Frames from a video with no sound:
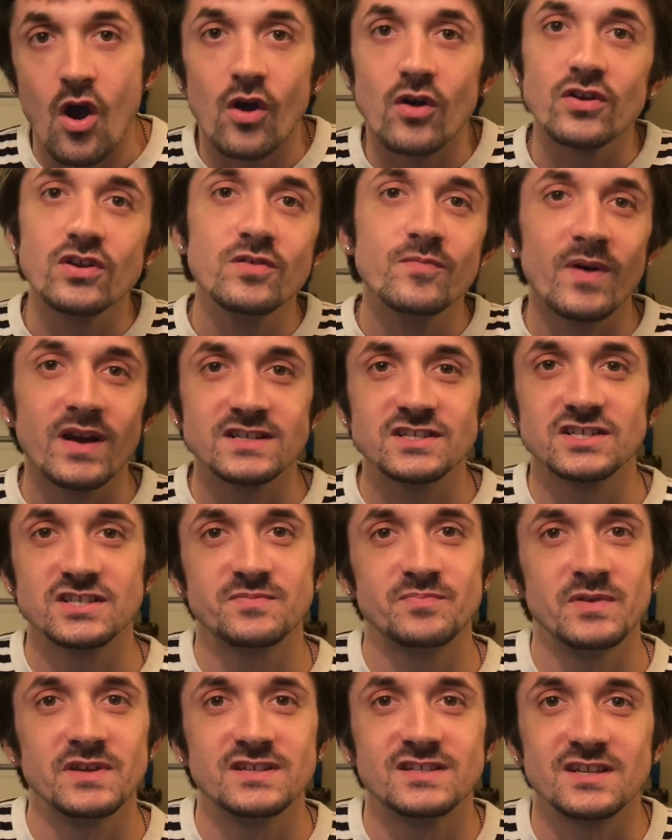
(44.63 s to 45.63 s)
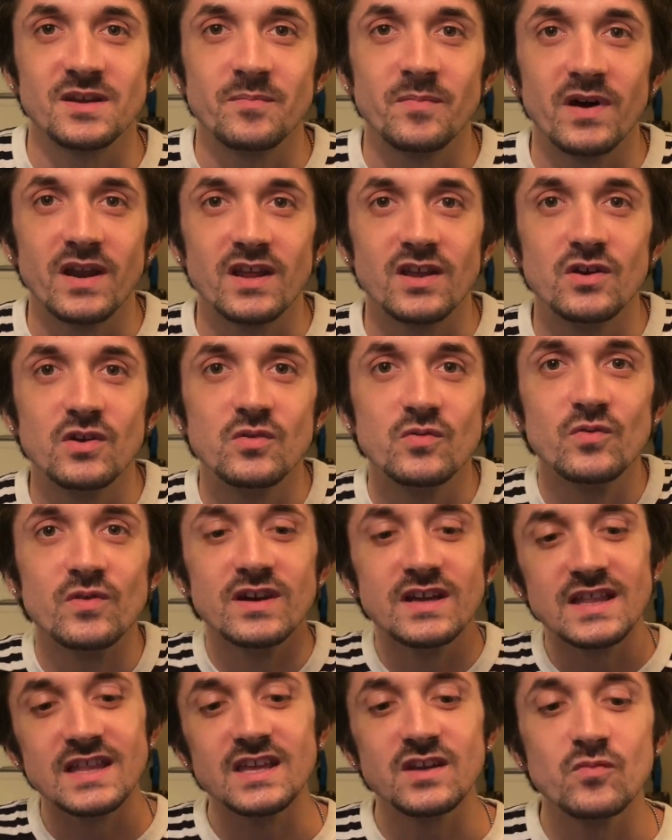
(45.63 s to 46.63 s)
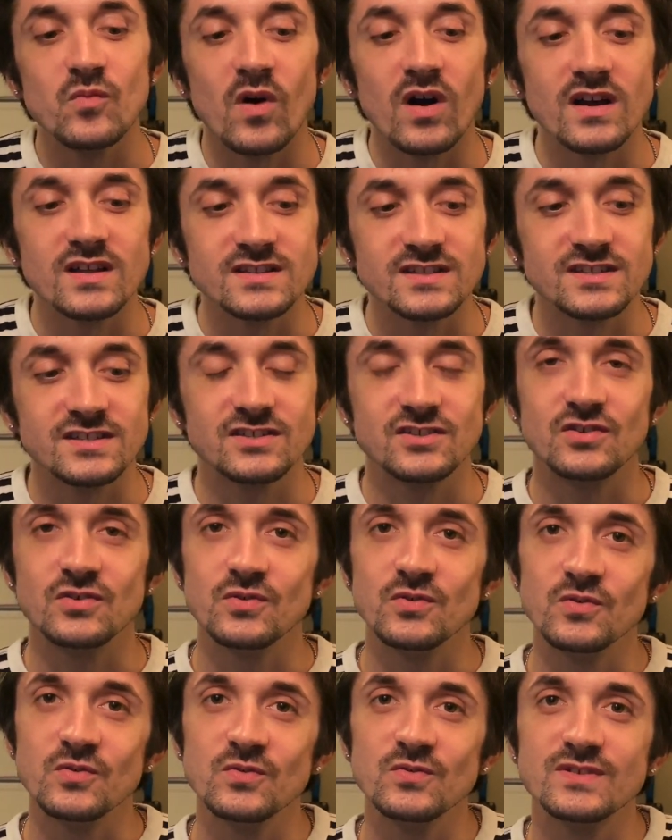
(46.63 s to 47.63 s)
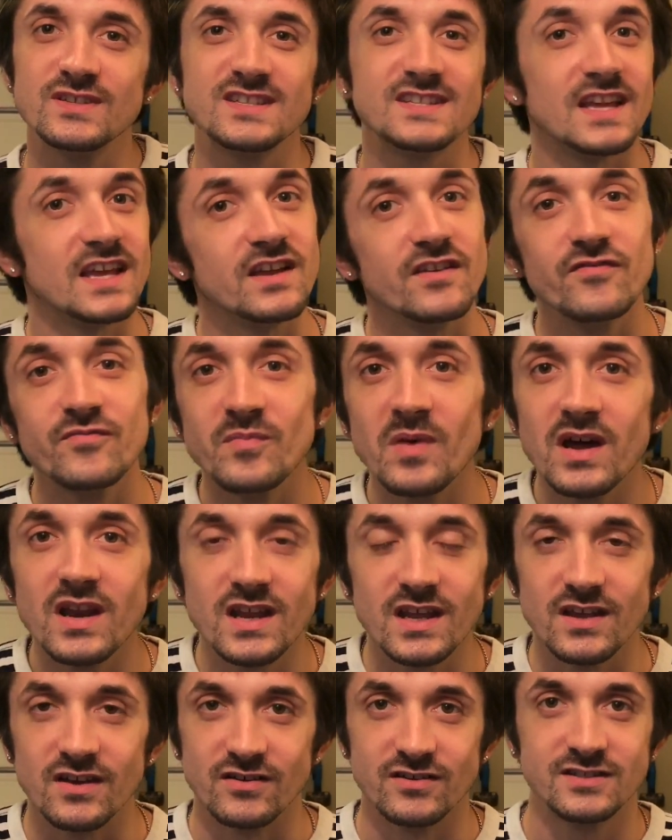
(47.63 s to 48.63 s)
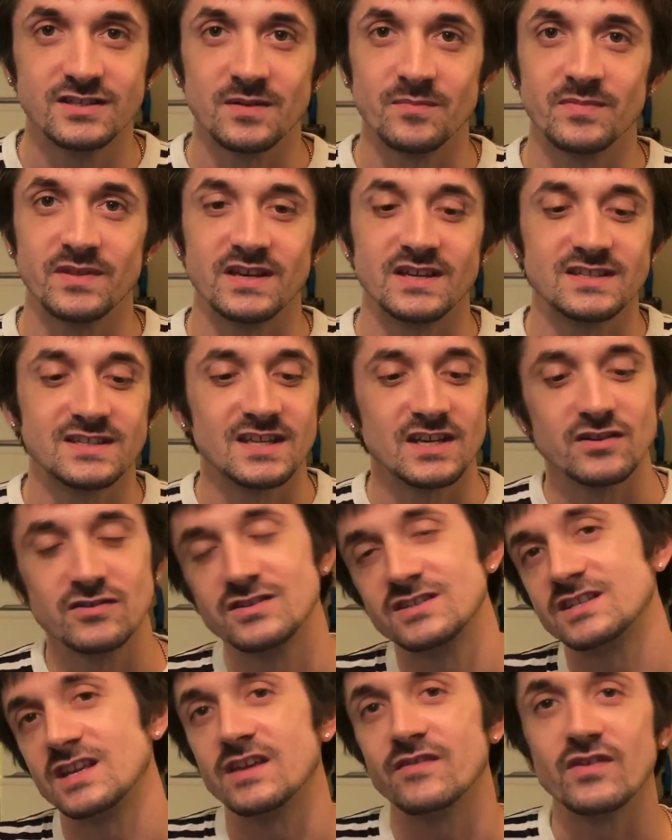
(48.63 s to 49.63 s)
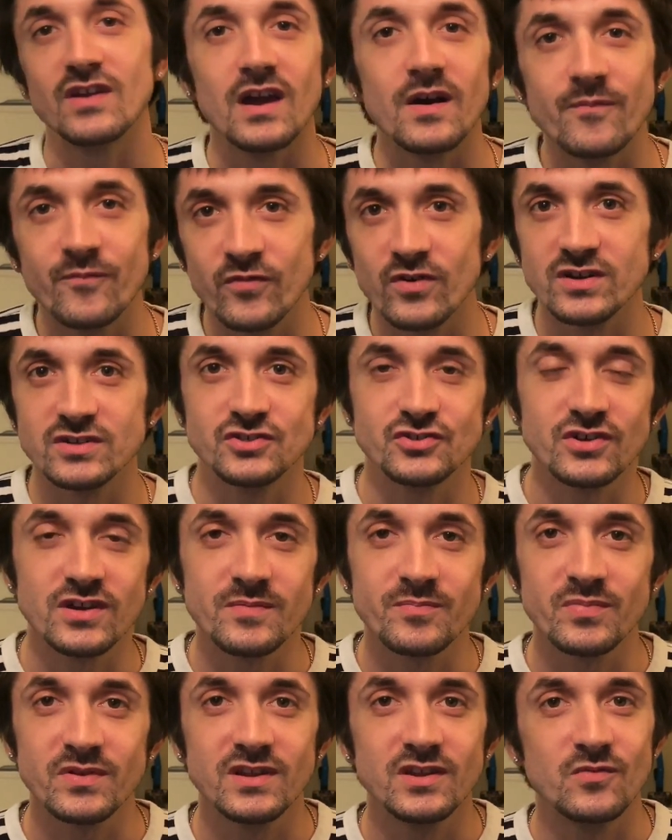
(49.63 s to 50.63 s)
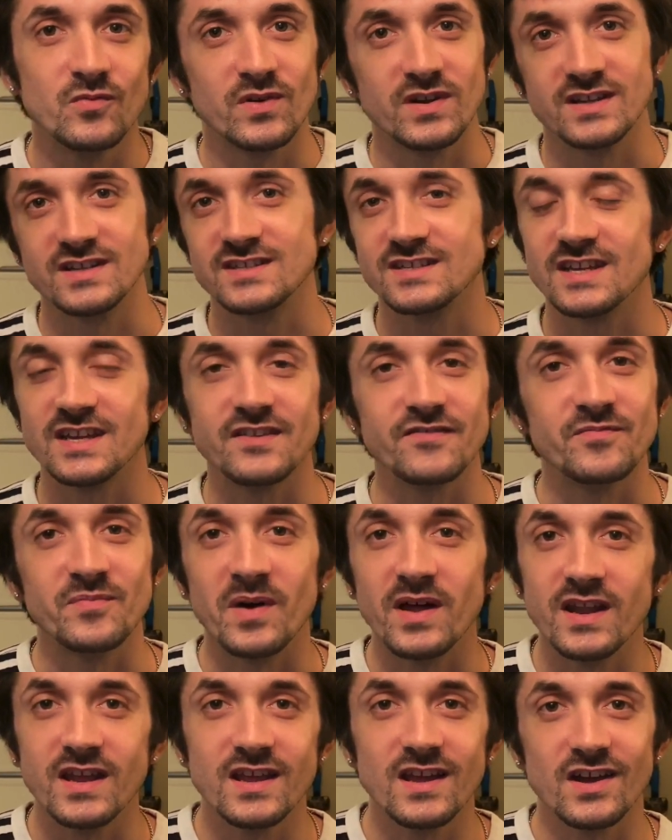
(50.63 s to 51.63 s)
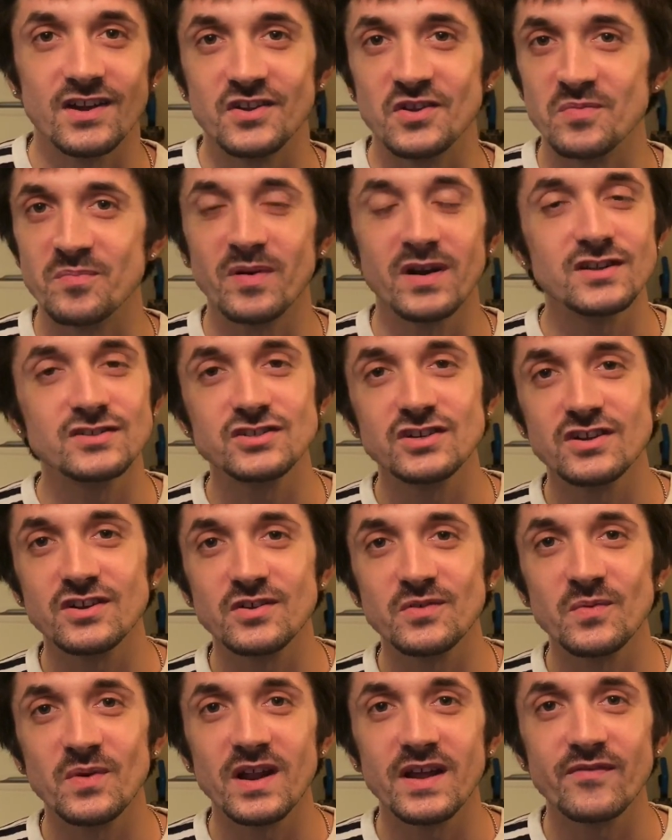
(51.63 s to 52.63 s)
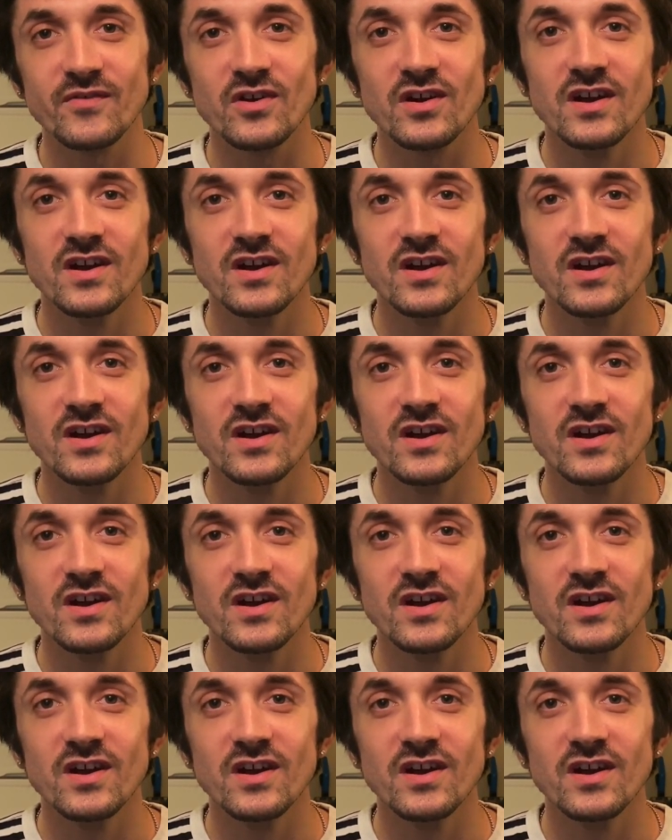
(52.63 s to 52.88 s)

you might just be somebody who really wants to save money or something. Say you're saving up for a trip and you want to save money on your budget or whatever.